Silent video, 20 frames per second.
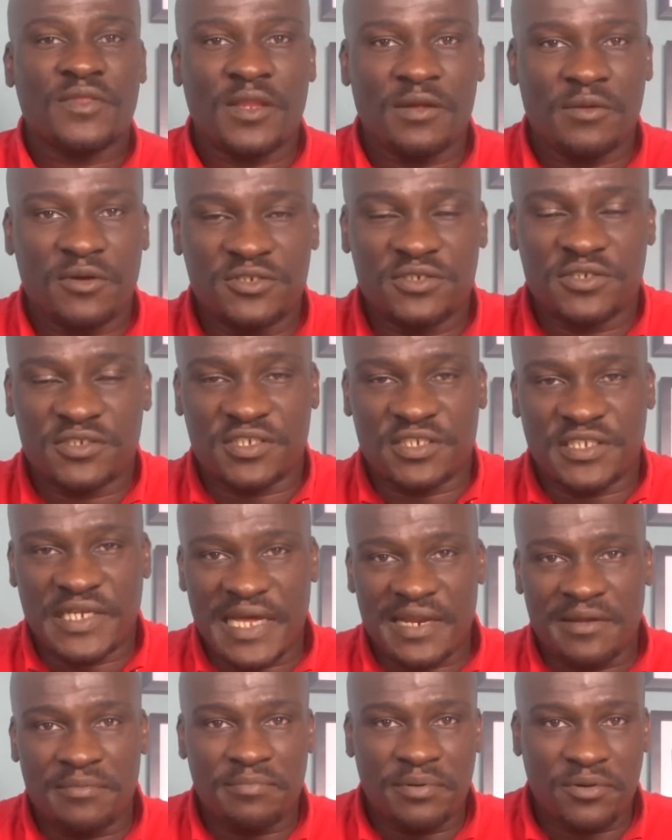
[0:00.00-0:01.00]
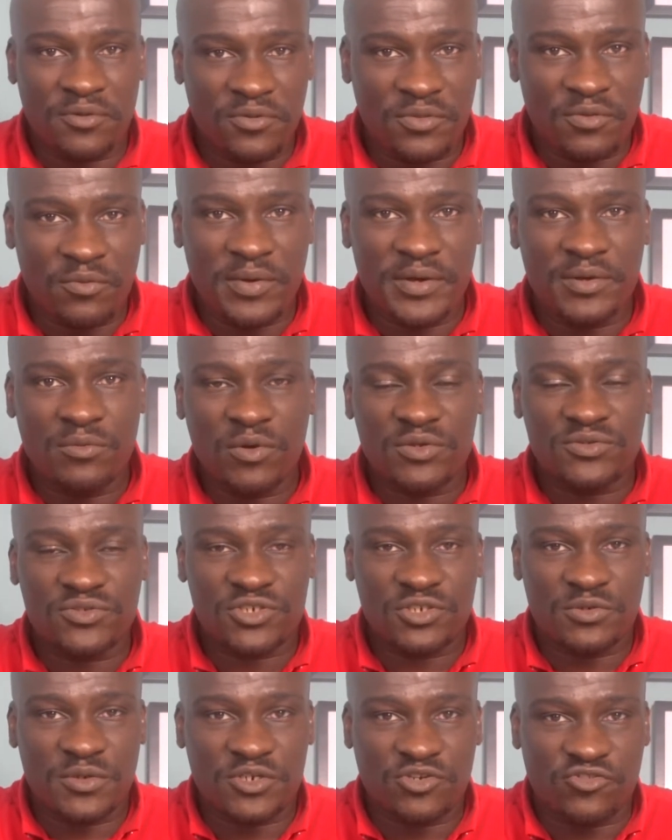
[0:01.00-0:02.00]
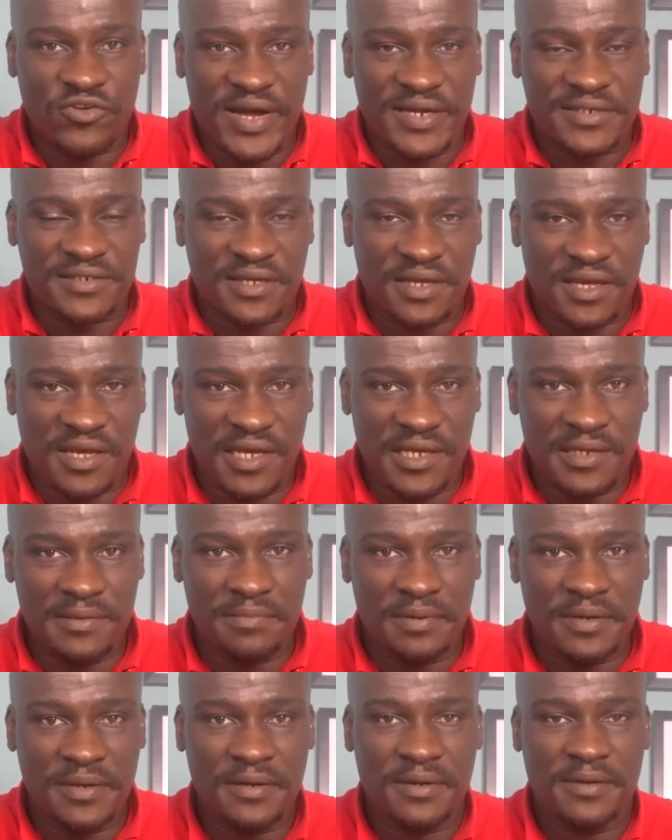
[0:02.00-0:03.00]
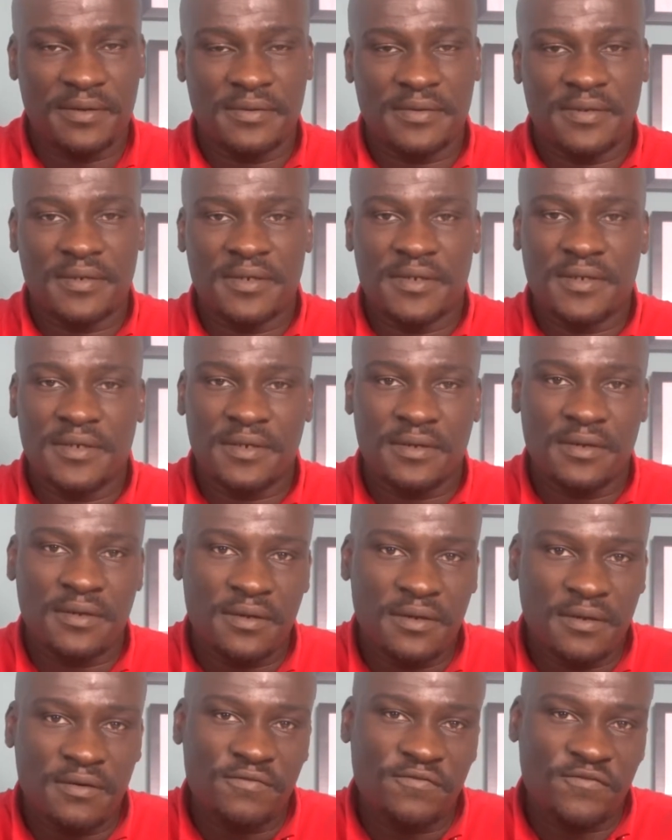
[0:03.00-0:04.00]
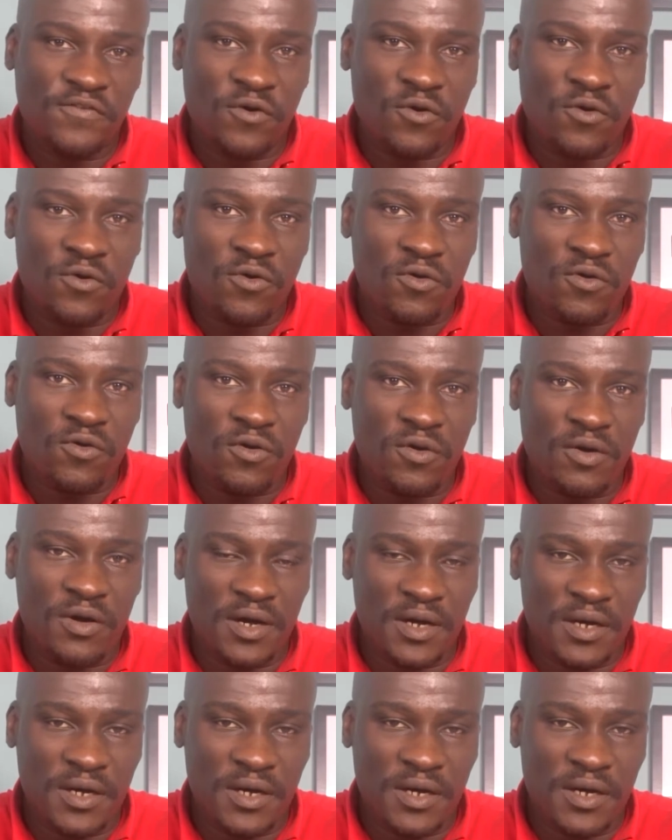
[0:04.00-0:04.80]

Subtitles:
Because it's a talent pool that we'd want to attract and keep for